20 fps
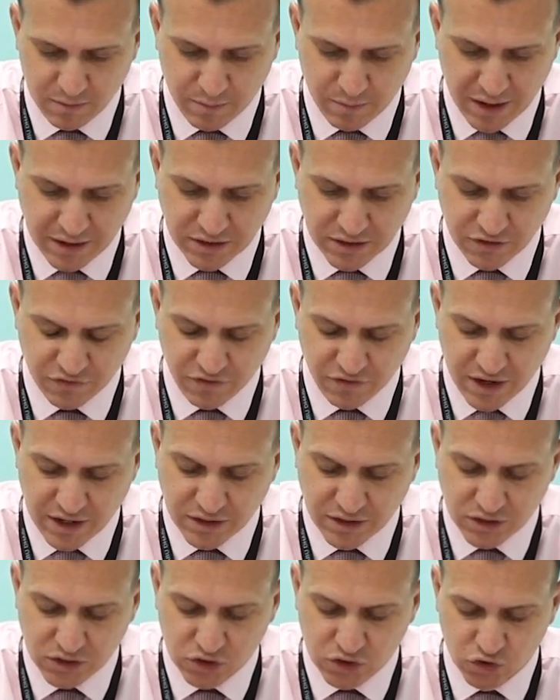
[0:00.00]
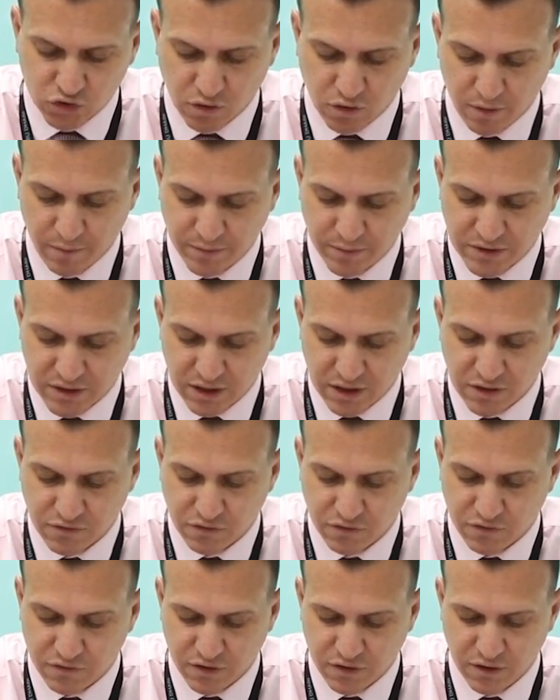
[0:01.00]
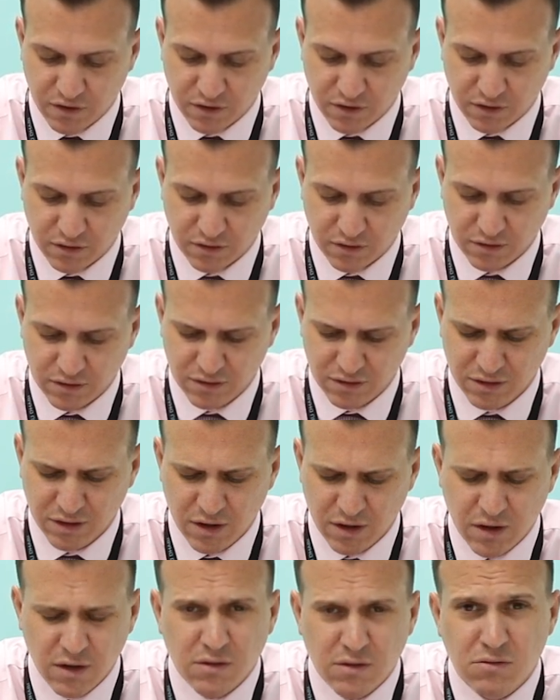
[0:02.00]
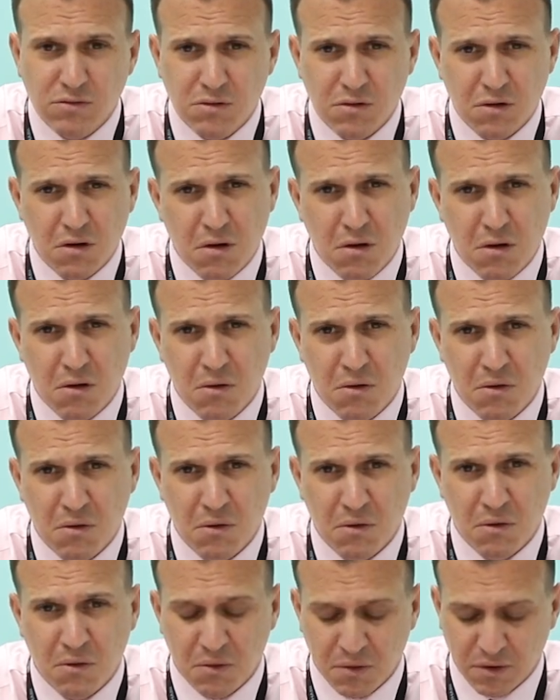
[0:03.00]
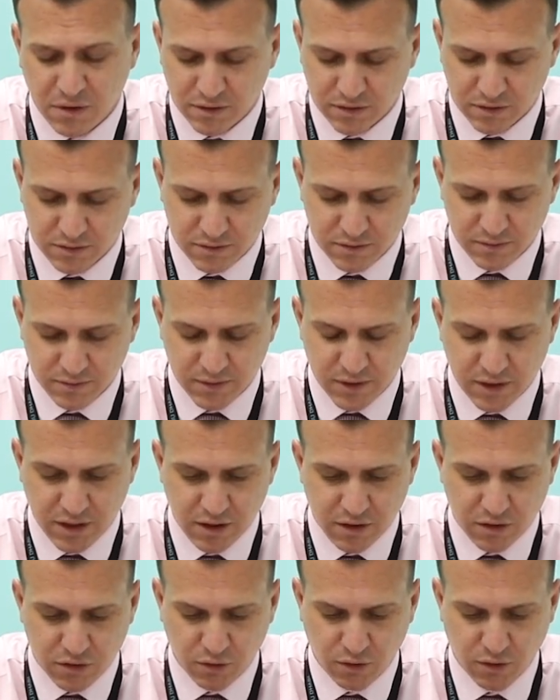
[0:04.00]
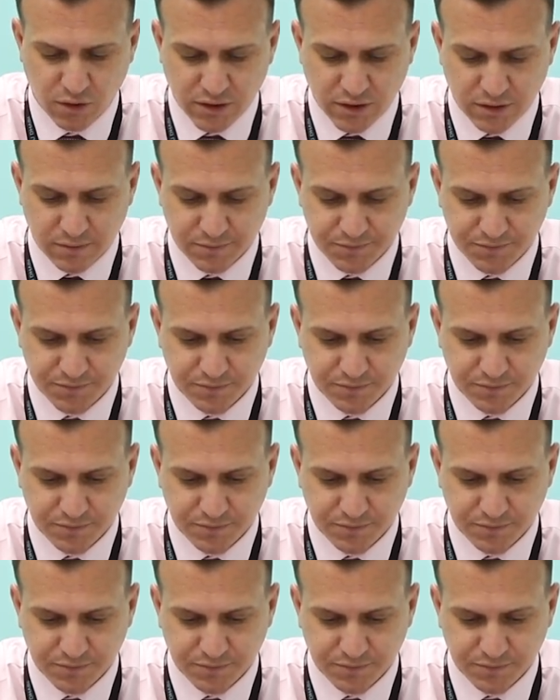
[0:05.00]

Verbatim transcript: Ben's face dropped even further. No, he thought.